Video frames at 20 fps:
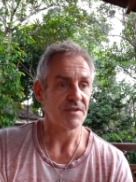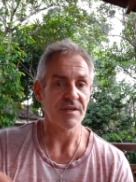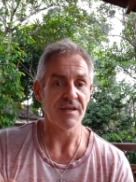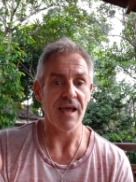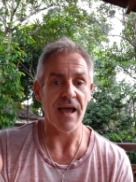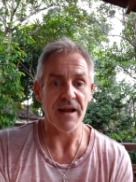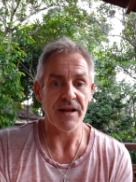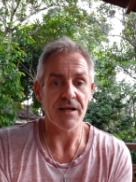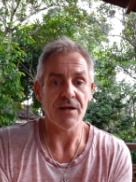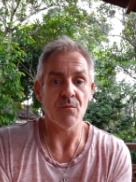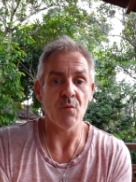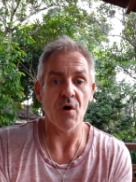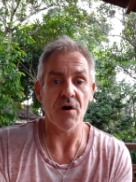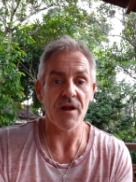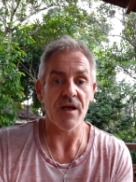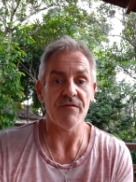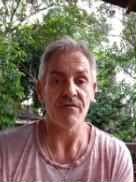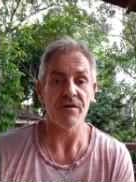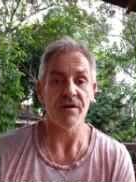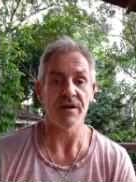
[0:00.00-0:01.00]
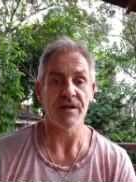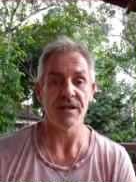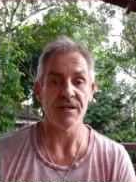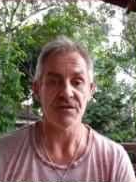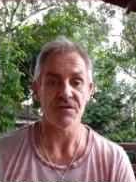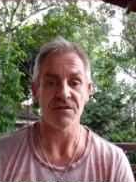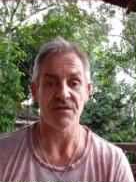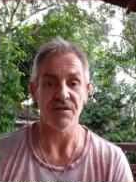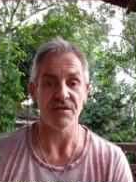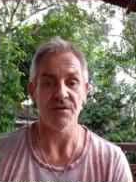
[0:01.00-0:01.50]
getting whatever it
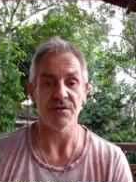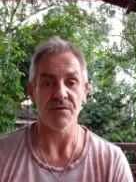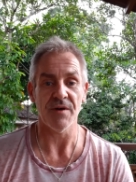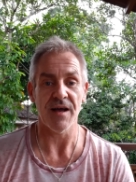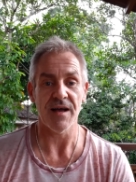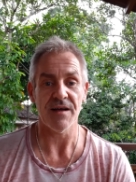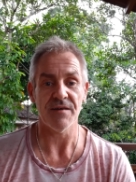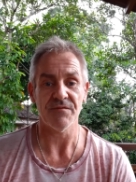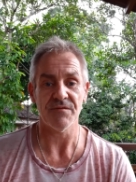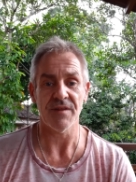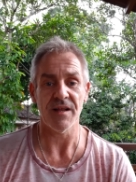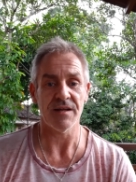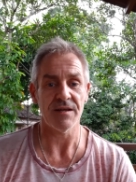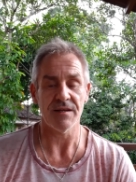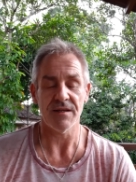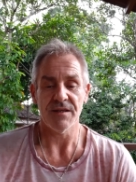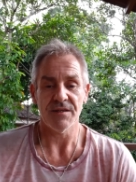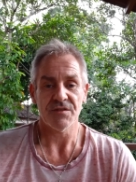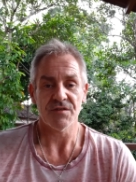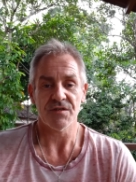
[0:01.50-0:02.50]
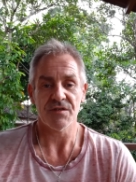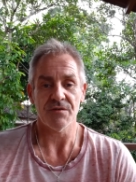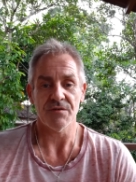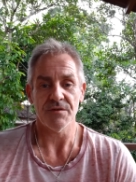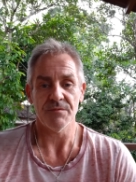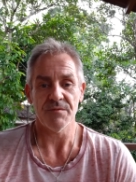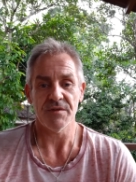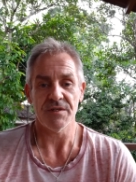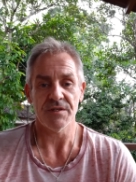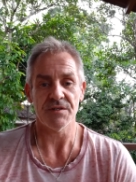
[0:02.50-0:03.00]
is that you have, then it's
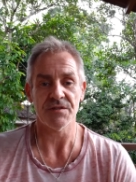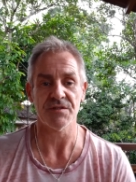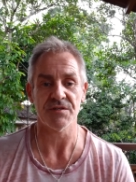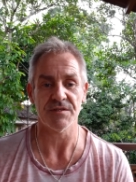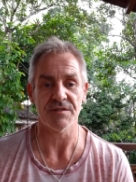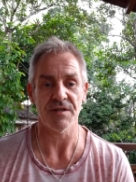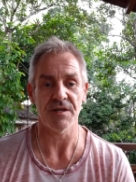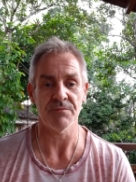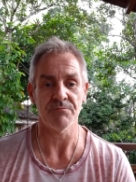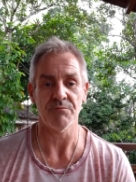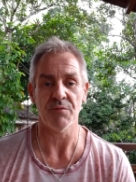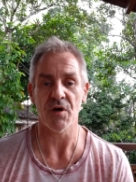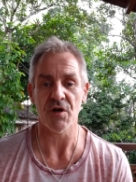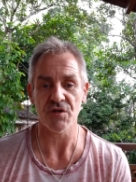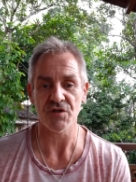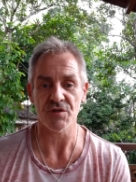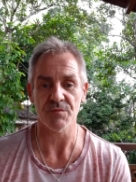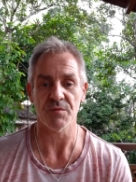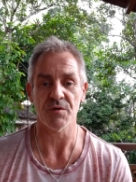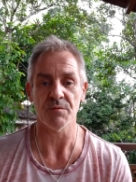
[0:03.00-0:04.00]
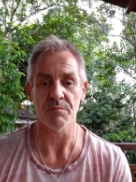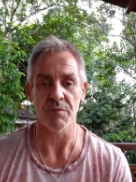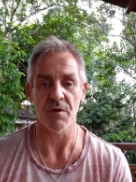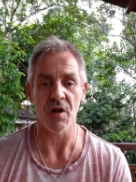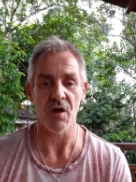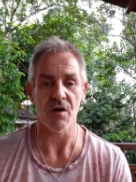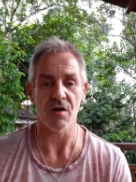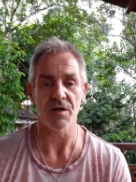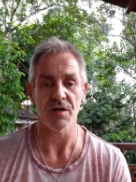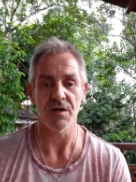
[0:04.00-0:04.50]
going to be this impossible
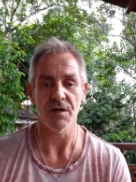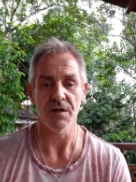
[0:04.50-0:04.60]
block